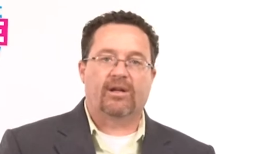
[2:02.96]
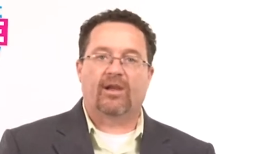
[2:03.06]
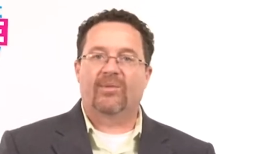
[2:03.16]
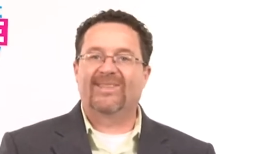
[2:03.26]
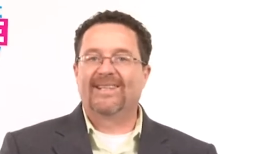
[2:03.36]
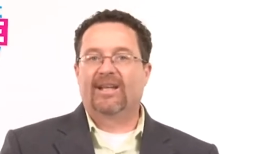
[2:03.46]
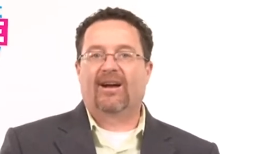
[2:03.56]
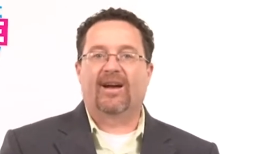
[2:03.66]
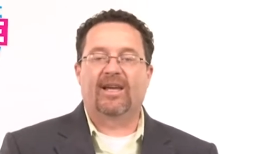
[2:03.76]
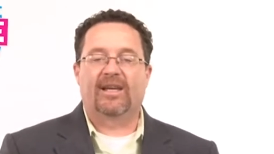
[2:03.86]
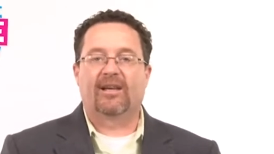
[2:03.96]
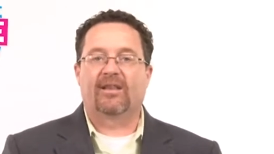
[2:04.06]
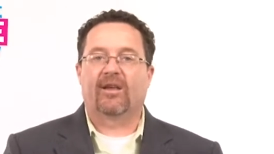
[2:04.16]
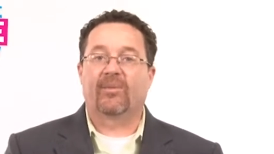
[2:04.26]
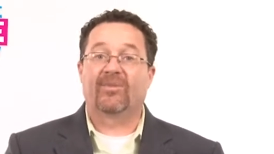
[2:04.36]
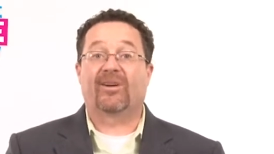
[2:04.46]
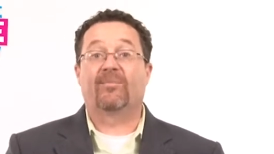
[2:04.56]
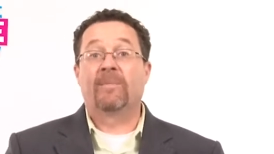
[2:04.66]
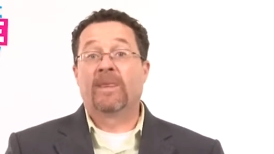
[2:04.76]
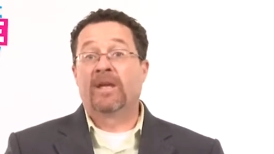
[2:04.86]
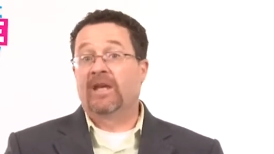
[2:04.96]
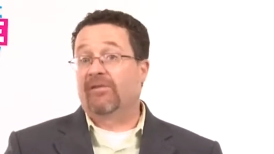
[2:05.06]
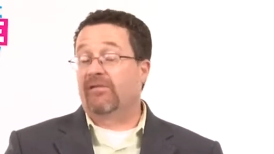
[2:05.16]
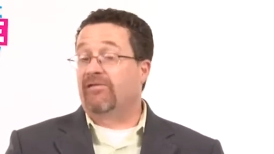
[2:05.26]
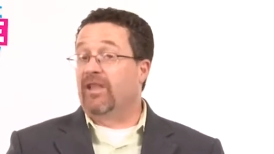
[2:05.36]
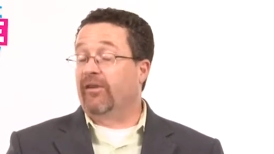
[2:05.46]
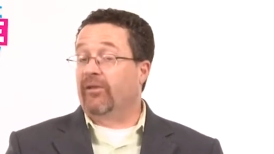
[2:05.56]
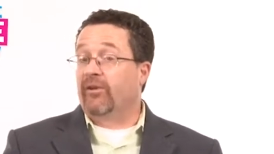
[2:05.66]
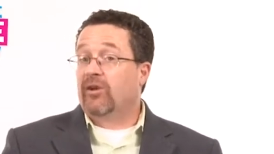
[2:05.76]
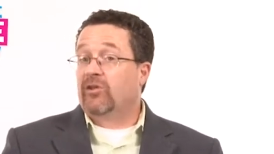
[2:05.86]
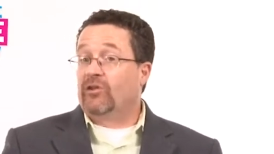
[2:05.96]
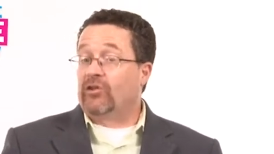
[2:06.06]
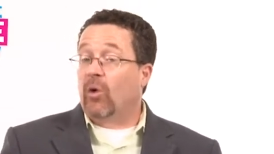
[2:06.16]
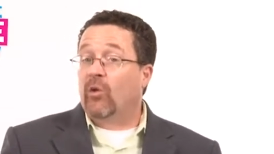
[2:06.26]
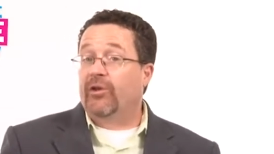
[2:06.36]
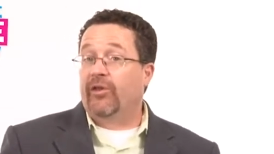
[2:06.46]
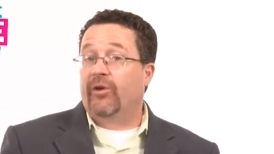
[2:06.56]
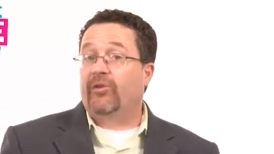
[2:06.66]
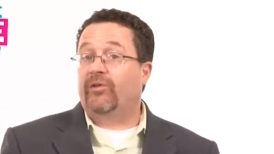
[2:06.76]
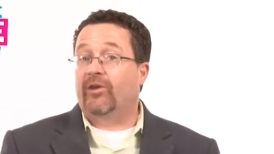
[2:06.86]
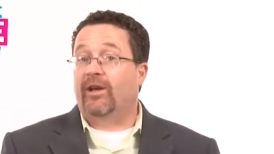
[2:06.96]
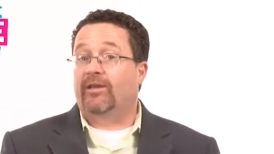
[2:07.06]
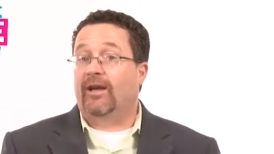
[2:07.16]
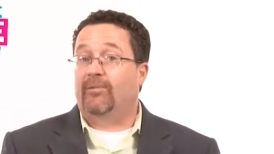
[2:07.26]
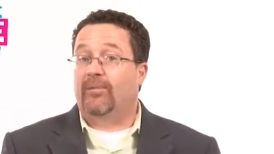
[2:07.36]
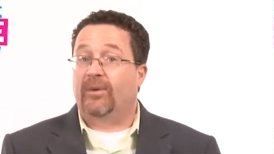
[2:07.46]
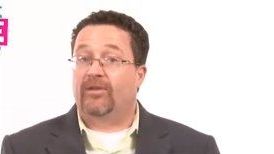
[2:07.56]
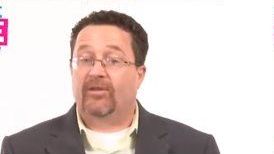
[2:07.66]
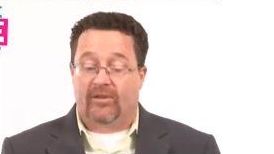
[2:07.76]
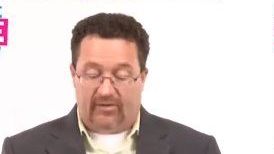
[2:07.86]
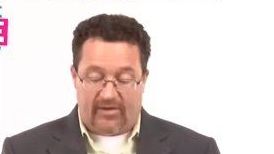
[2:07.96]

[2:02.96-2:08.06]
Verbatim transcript: clubs, hiking clubs. If you've never sold to those type of businesses,